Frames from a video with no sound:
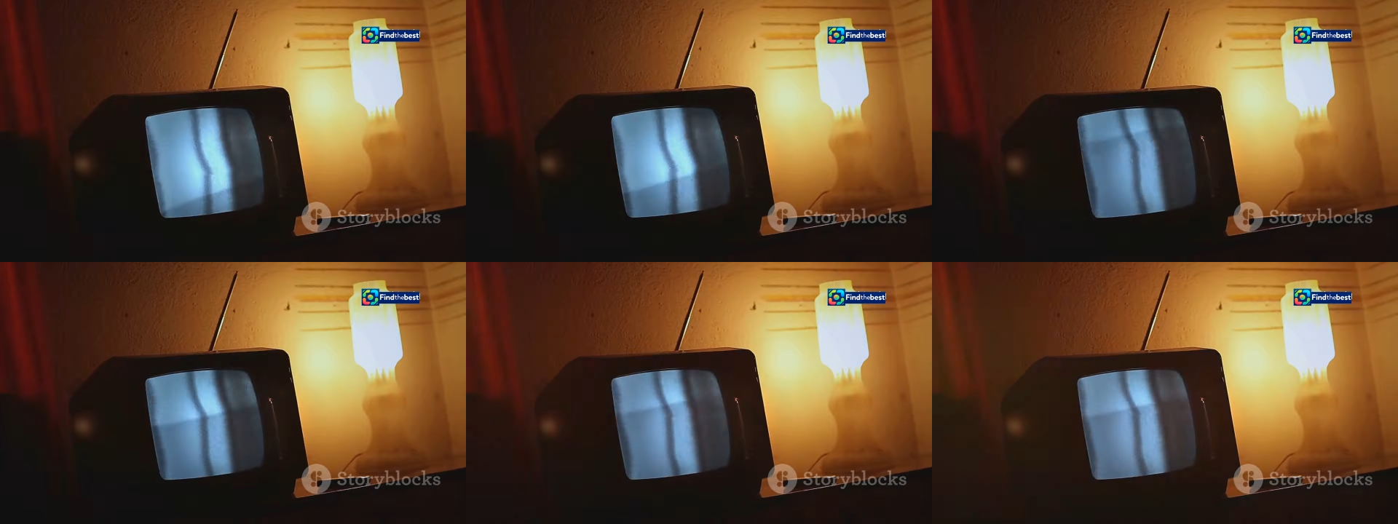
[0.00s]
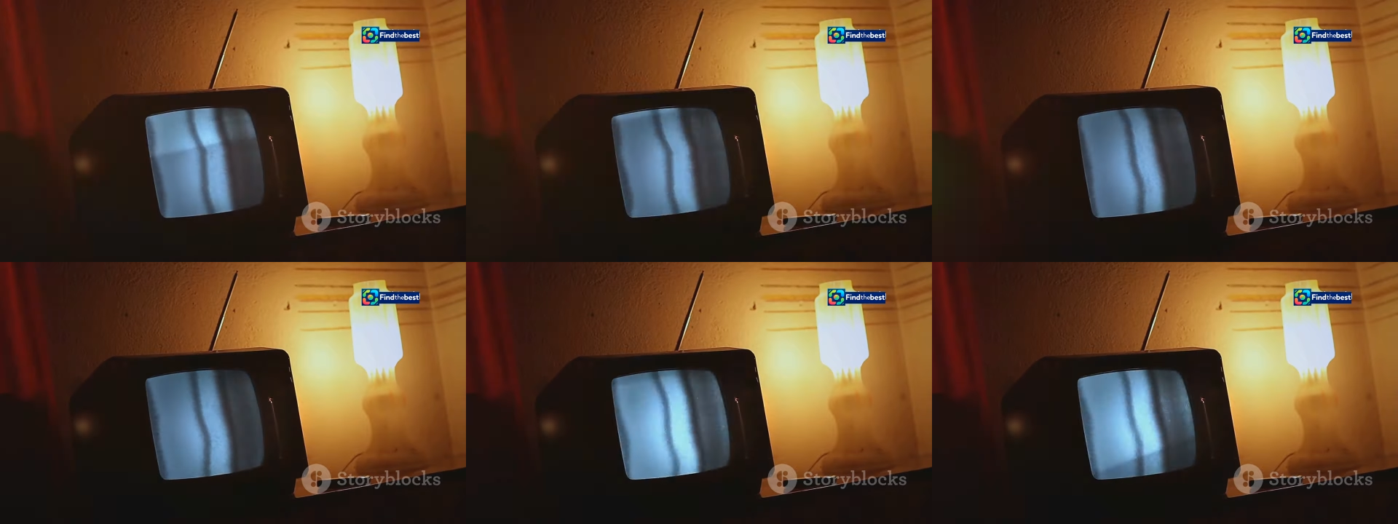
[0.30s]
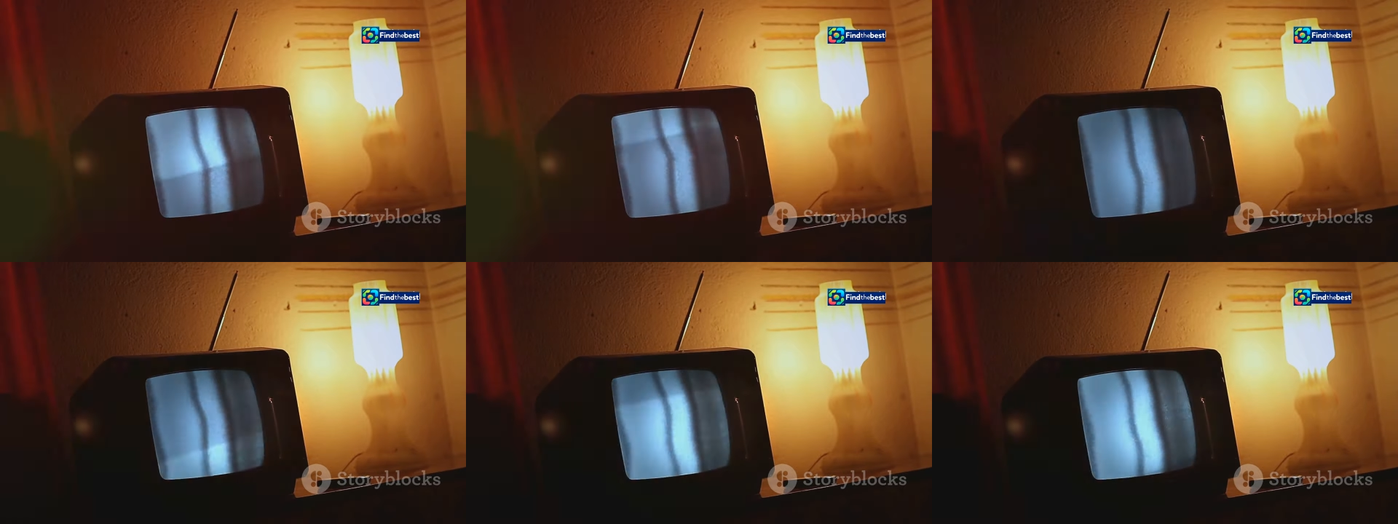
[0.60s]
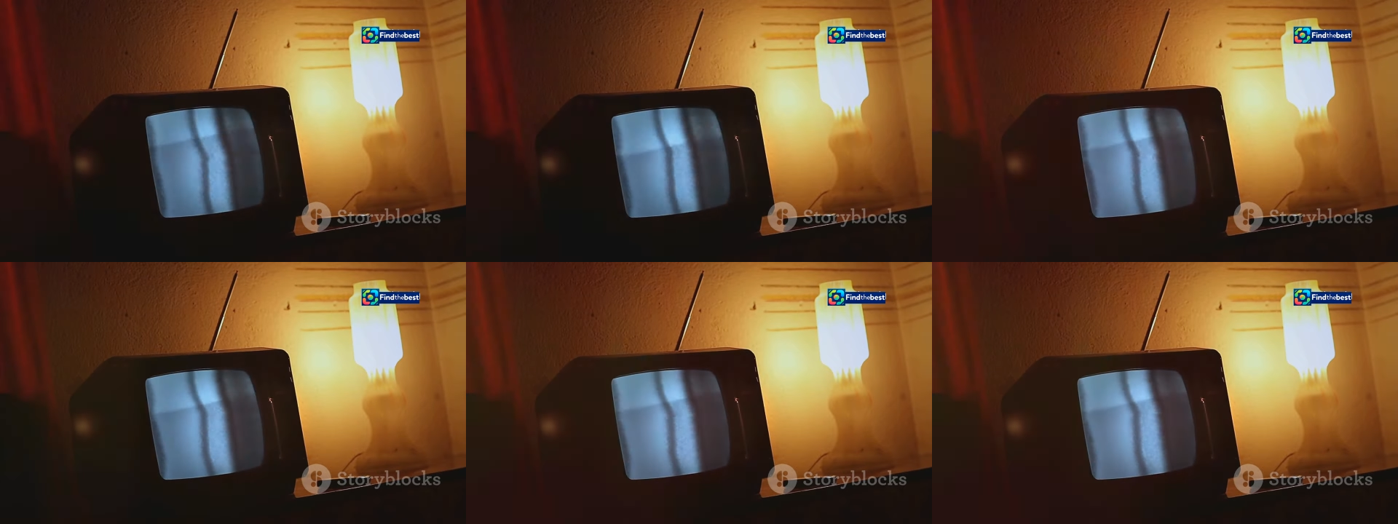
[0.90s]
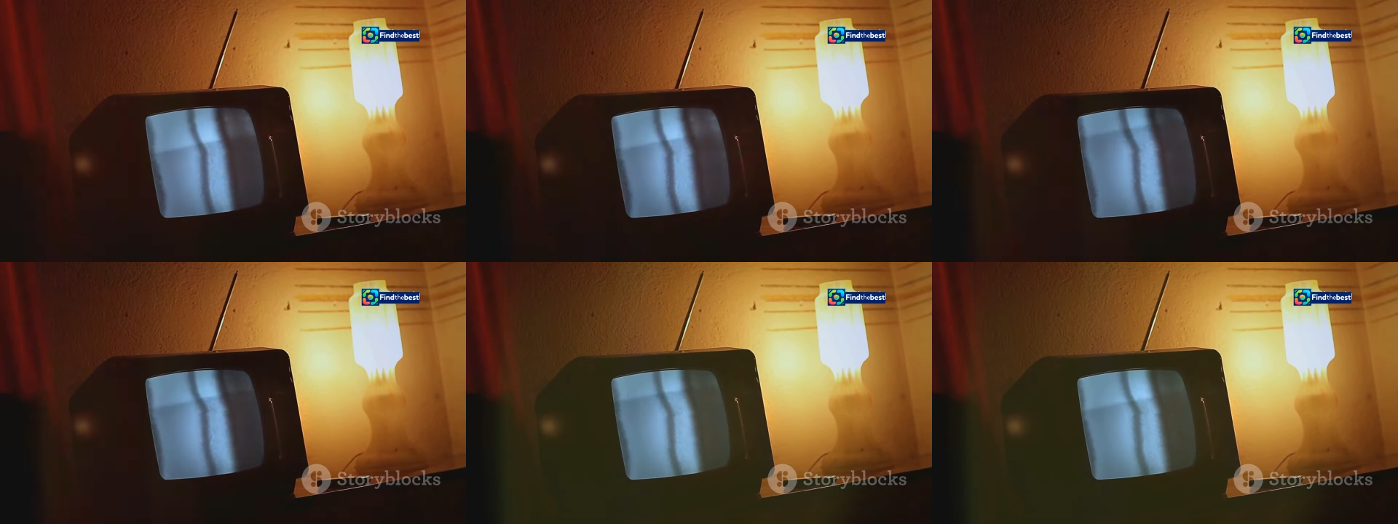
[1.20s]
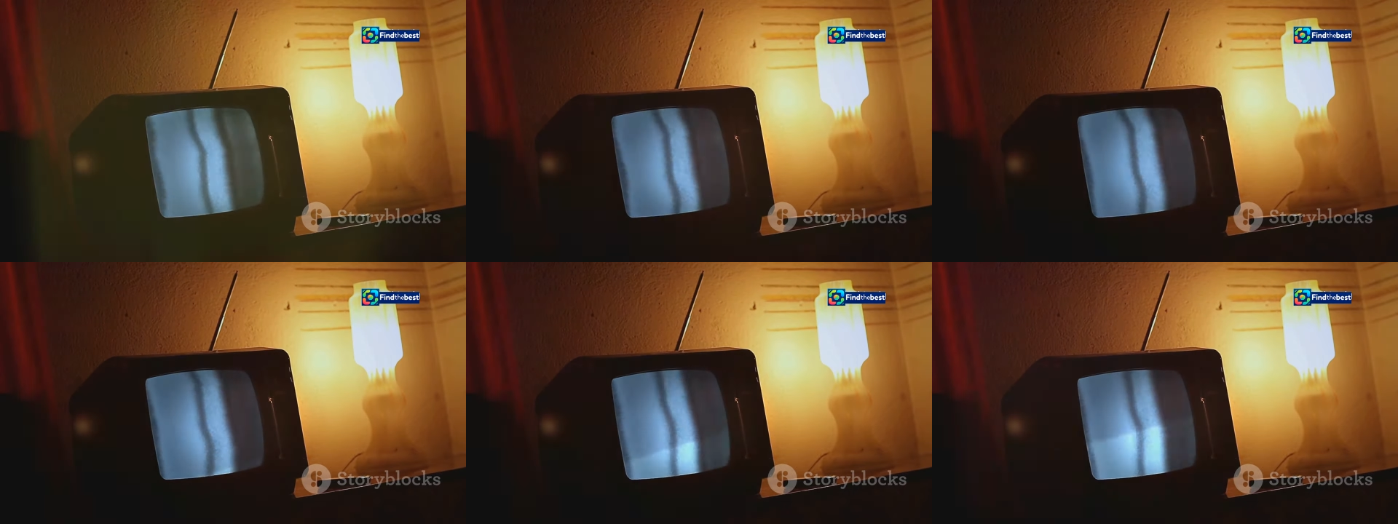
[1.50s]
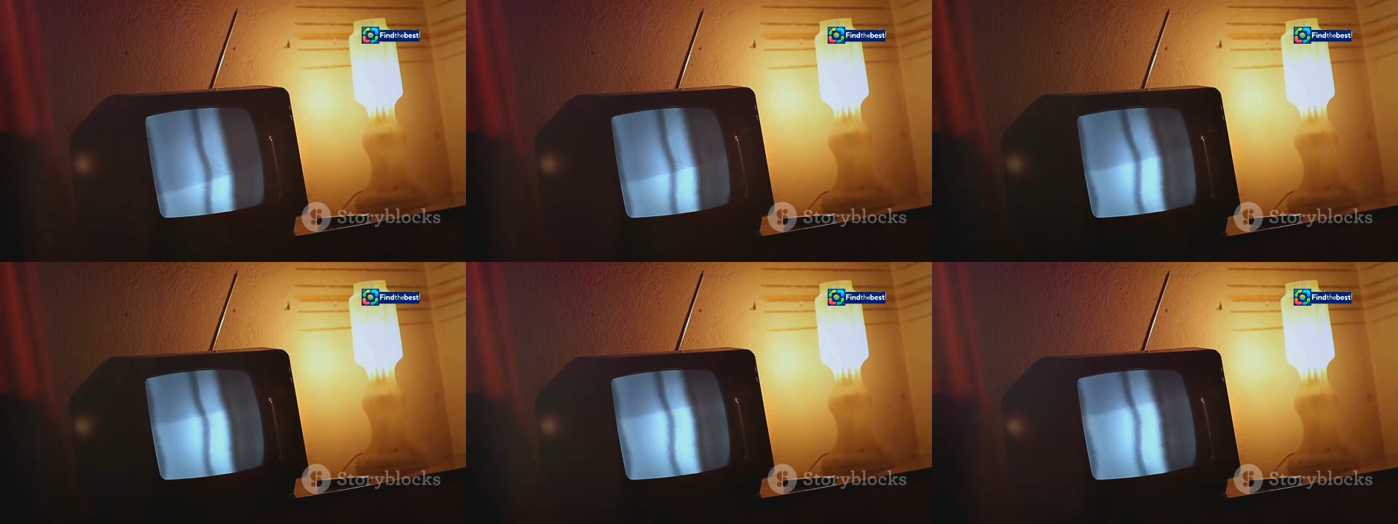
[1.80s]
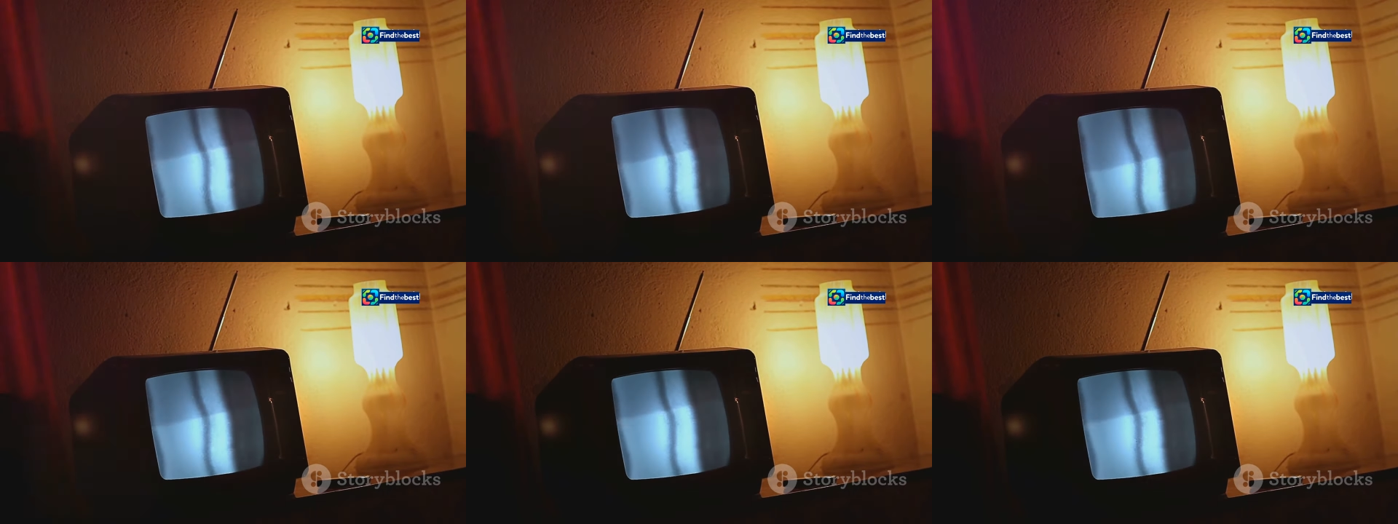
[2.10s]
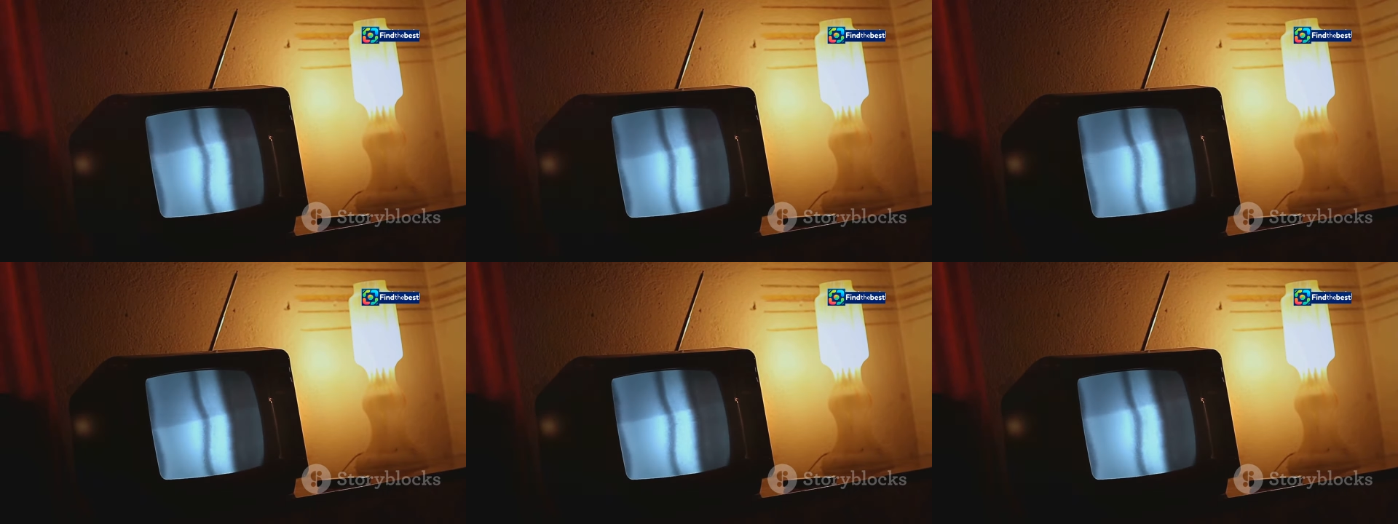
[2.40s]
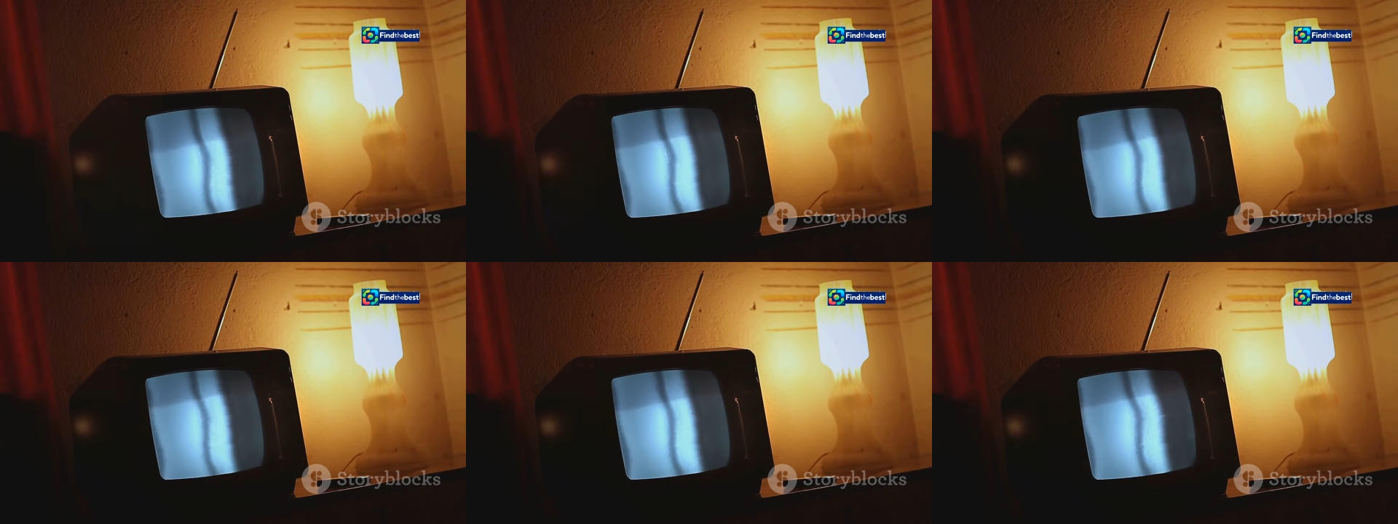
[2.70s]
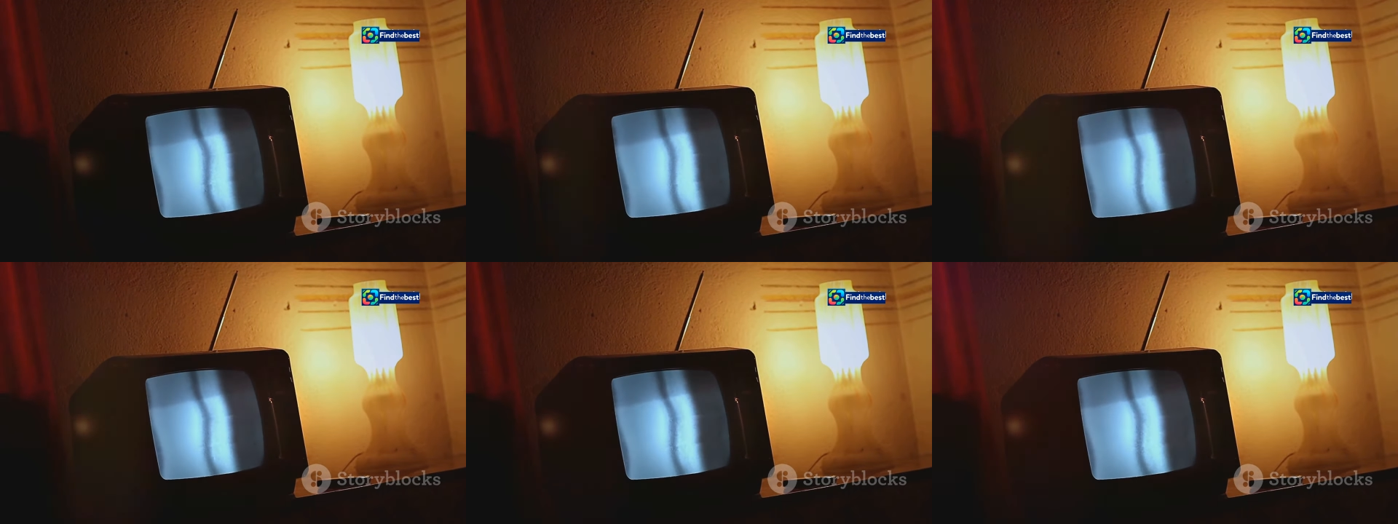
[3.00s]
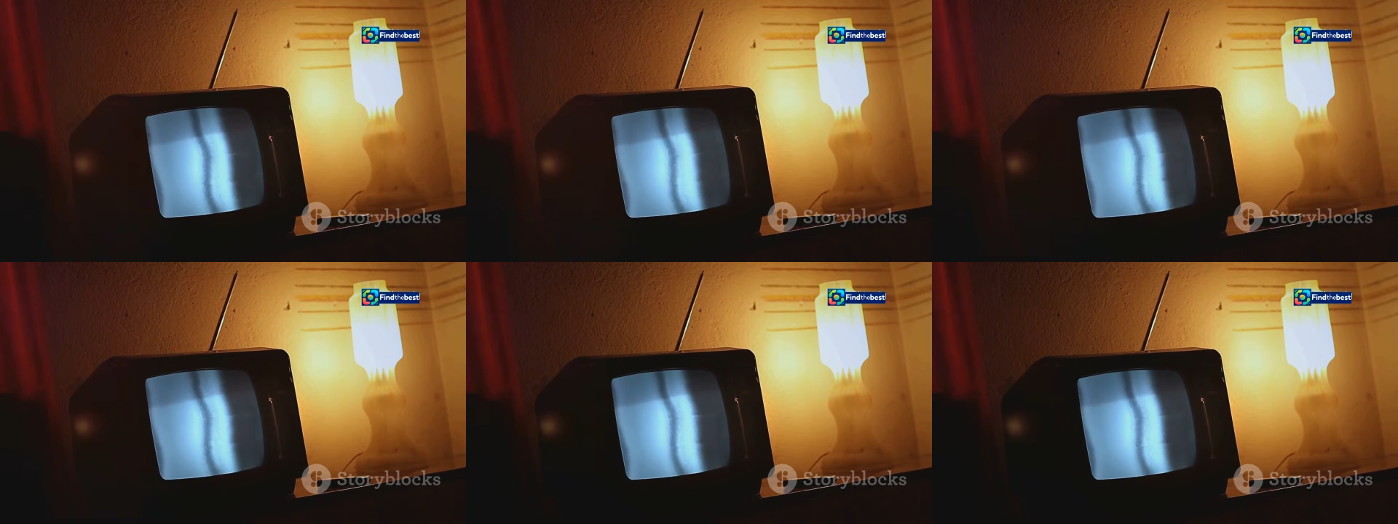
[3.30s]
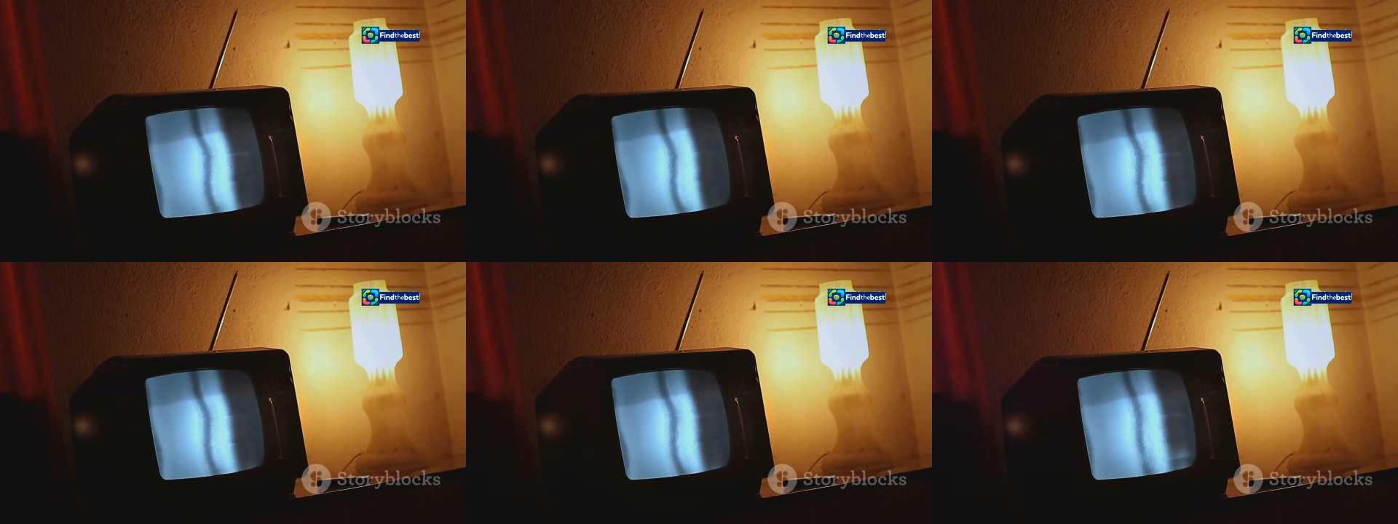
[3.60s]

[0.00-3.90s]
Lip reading: [unreadable: no face in view]